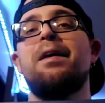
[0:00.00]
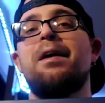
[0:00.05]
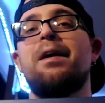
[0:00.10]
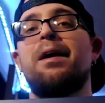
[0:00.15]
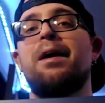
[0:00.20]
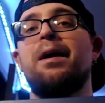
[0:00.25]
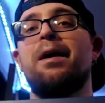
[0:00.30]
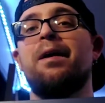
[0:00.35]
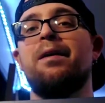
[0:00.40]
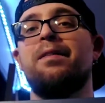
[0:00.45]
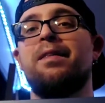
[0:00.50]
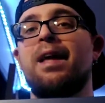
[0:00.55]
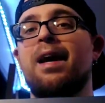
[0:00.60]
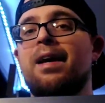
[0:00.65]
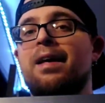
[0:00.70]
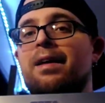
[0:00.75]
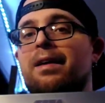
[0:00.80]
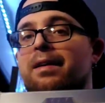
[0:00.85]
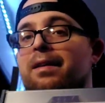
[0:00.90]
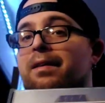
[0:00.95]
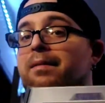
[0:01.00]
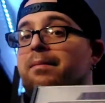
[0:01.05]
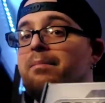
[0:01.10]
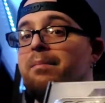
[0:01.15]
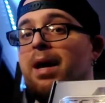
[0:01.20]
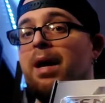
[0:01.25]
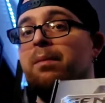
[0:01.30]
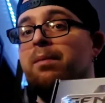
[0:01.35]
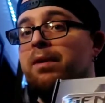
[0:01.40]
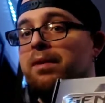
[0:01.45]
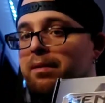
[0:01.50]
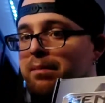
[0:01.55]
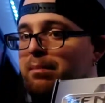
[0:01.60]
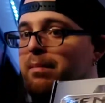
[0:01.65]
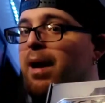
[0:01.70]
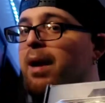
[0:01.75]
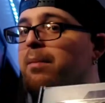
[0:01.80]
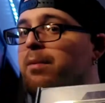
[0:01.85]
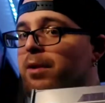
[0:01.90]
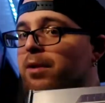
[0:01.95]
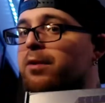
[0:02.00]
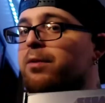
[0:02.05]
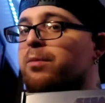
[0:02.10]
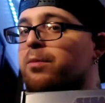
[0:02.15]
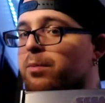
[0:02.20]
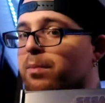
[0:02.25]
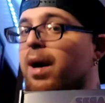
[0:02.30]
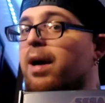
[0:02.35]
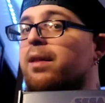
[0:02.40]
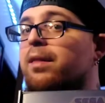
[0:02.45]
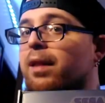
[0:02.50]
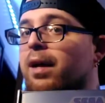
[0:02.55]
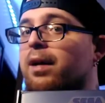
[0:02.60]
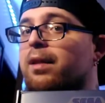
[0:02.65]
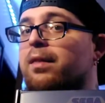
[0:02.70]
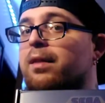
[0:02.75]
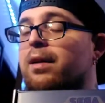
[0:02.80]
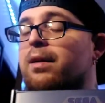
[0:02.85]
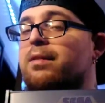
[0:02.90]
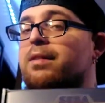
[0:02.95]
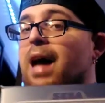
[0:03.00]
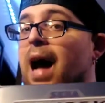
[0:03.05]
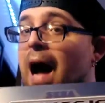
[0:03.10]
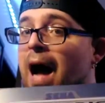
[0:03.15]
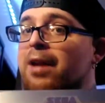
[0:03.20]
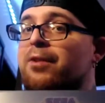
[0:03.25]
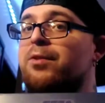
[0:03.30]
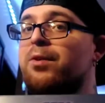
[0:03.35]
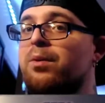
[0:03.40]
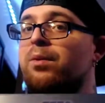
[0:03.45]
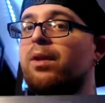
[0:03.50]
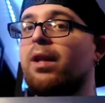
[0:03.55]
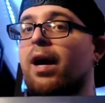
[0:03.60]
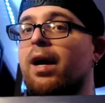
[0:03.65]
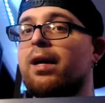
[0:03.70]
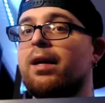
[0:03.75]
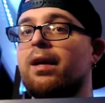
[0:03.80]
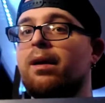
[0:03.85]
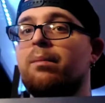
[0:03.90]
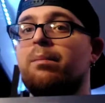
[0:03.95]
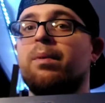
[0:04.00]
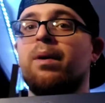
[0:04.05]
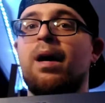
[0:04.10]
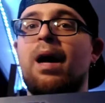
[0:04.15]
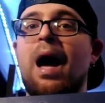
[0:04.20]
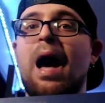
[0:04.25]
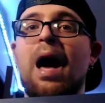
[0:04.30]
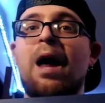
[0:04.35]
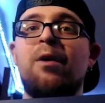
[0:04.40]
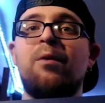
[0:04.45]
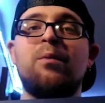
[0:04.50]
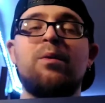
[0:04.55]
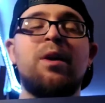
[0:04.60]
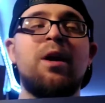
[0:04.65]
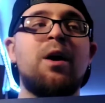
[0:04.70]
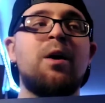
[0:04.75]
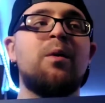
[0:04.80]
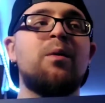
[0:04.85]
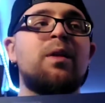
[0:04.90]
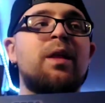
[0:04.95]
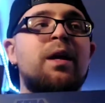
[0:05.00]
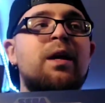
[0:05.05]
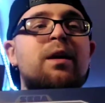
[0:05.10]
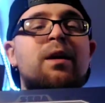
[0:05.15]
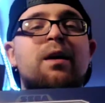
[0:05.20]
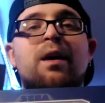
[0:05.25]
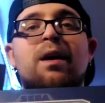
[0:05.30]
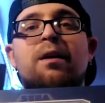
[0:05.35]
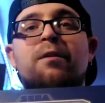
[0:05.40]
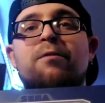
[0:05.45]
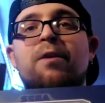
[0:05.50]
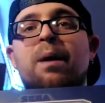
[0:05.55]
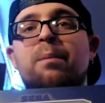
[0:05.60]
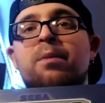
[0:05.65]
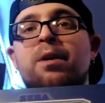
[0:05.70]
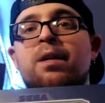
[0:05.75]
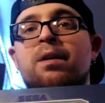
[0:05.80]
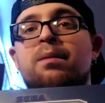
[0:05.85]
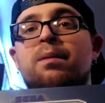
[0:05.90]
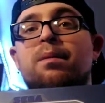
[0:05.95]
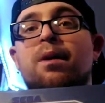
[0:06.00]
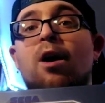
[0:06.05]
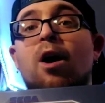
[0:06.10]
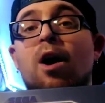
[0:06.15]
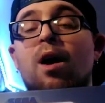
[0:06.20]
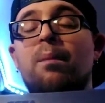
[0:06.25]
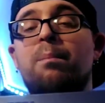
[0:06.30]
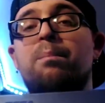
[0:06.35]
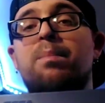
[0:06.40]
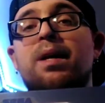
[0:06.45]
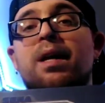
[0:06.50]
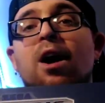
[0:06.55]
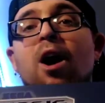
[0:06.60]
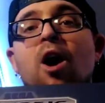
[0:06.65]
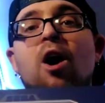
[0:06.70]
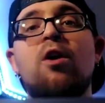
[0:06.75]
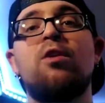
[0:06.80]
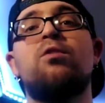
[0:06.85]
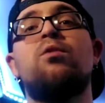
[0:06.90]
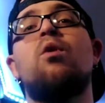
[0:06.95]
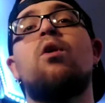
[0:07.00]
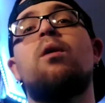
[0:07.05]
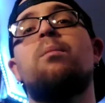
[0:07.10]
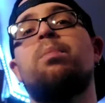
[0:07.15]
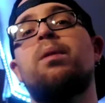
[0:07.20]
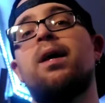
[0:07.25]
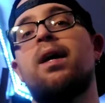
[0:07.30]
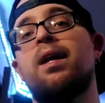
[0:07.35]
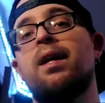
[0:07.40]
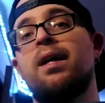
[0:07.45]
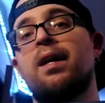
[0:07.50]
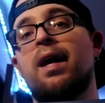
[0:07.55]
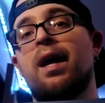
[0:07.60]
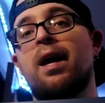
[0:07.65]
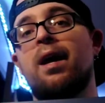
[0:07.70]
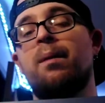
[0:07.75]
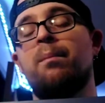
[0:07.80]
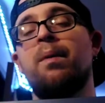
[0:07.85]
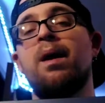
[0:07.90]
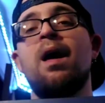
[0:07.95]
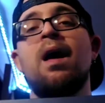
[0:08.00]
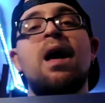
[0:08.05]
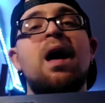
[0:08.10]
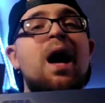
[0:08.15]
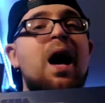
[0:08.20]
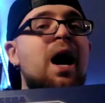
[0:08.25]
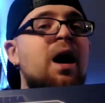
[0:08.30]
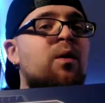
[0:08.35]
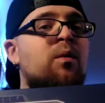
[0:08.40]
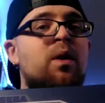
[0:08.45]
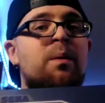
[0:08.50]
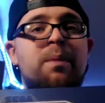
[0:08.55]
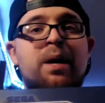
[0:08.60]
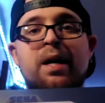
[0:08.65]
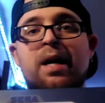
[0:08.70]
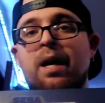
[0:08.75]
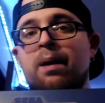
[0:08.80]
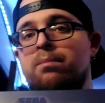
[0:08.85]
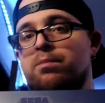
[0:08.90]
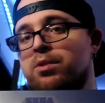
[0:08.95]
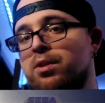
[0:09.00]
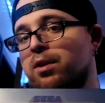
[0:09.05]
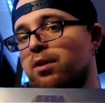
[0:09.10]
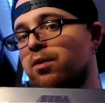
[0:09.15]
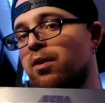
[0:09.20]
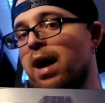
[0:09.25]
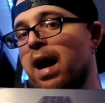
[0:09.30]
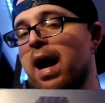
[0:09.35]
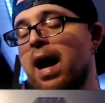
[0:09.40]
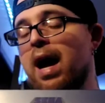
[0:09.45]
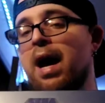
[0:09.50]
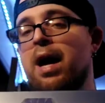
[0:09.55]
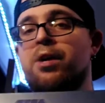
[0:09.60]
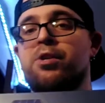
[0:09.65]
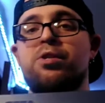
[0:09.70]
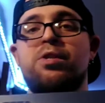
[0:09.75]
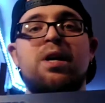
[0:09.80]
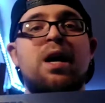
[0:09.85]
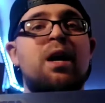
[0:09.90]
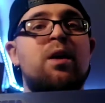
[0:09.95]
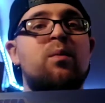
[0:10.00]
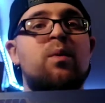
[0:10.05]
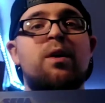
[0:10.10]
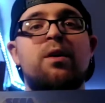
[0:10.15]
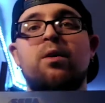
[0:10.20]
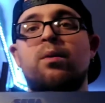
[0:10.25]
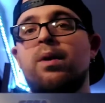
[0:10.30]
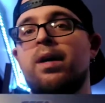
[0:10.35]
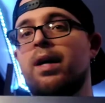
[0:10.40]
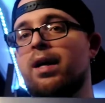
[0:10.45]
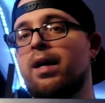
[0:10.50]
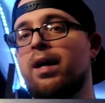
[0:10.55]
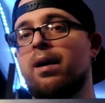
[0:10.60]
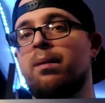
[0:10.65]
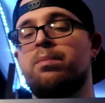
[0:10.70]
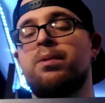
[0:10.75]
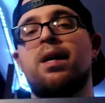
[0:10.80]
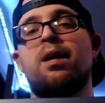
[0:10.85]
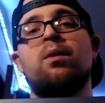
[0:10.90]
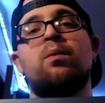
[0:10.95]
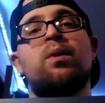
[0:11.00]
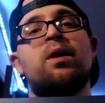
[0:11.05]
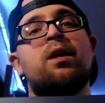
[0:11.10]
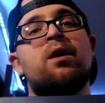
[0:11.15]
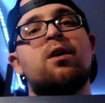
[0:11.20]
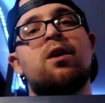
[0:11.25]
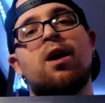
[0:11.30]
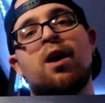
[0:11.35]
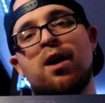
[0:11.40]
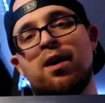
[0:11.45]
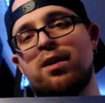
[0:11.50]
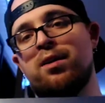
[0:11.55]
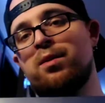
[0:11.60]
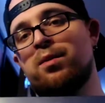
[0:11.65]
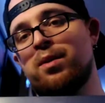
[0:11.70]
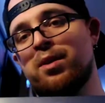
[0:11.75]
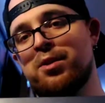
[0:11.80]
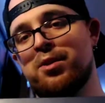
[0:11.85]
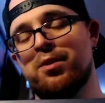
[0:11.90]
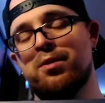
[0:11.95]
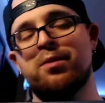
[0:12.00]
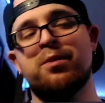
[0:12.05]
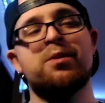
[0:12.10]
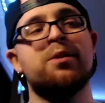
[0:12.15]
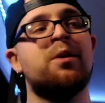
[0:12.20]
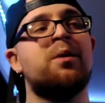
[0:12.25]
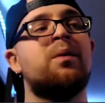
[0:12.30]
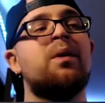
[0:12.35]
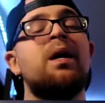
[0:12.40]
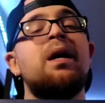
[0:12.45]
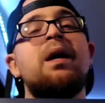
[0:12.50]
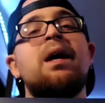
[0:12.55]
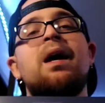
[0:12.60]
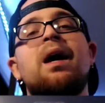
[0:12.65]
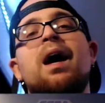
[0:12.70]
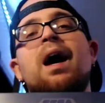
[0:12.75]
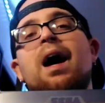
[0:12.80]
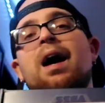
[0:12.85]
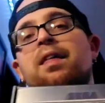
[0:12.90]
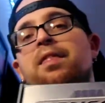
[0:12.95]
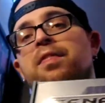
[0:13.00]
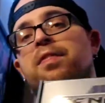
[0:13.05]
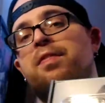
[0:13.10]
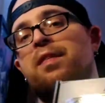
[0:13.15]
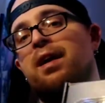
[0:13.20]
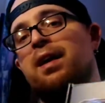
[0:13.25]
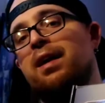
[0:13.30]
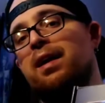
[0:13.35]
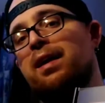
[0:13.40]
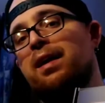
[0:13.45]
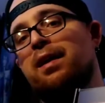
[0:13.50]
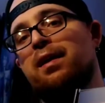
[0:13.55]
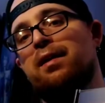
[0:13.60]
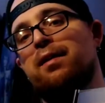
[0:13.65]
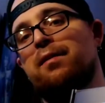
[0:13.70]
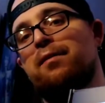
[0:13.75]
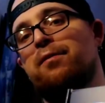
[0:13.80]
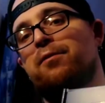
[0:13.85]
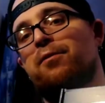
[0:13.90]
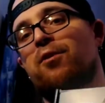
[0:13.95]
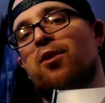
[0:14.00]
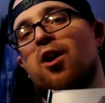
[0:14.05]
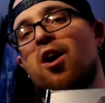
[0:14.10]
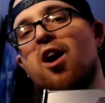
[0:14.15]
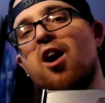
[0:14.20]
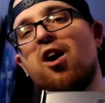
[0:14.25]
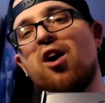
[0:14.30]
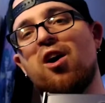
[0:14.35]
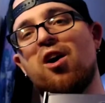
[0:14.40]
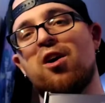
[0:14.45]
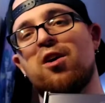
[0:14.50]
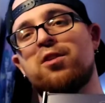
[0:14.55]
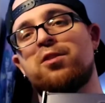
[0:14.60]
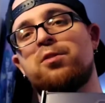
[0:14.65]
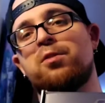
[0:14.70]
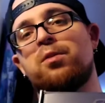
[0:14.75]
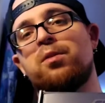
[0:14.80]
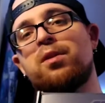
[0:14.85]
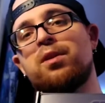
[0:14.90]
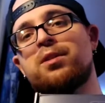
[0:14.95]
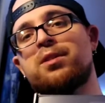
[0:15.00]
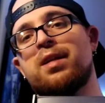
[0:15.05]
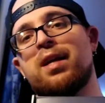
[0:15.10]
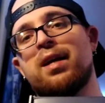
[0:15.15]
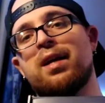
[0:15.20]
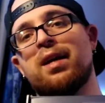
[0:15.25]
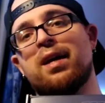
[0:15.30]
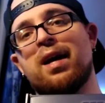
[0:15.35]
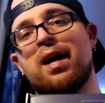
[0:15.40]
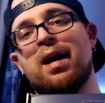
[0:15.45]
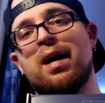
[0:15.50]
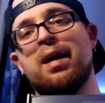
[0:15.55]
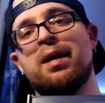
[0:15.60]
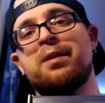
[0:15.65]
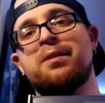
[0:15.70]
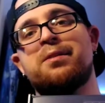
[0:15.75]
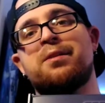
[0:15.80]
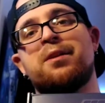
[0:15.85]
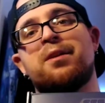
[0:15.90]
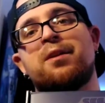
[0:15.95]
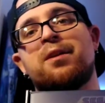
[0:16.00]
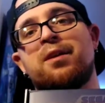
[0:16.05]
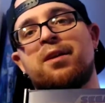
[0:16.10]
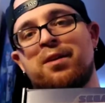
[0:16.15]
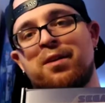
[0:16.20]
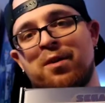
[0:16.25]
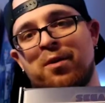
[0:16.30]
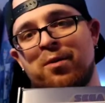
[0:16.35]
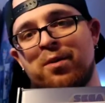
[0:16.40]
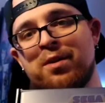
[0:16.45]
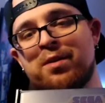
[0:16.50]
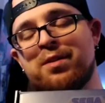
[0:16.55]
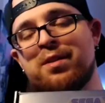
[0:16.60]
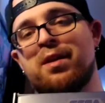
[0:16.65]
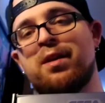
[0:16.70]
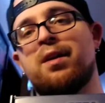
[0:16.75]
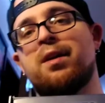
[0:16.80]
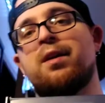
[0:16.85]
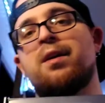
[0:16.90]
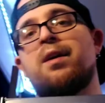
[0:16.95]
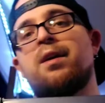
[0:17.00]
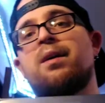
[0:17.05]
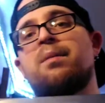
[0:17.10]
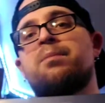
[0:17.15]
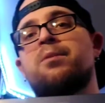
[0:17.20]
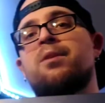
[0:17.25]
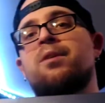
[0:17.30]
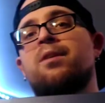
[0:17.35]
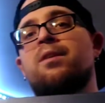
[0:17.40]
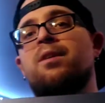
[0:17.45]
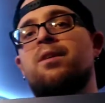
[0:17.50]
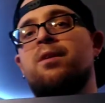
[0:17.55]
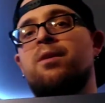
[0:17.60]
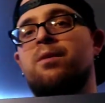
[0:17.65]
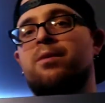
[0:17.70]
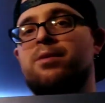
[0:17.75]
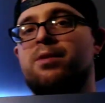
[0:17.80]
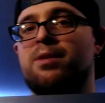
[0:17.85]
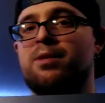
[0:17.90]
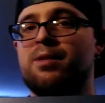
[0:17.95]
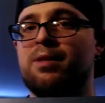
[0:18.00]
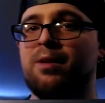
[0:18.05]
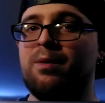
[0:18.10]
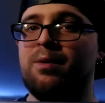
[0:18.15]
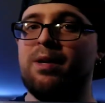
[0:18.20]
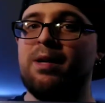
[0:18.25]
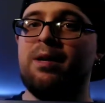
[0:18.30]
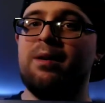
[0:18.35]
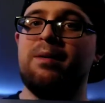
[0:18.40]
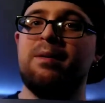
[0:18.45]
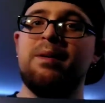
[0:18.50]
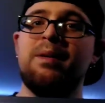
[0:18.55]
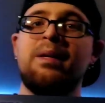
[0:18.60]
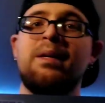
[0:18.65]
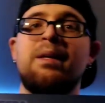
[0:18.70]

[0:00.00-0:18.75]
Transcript: that maybe you might like this. I do like it, but I don't know. Like, if I'm going to be hardcore playing a game, I don't want my games to crash. I don't want no hiccups. I don't want to hear audio issues. So I think for hardcore Sega guys, they're going to notice the hiccups. They're going to notice the slowdown.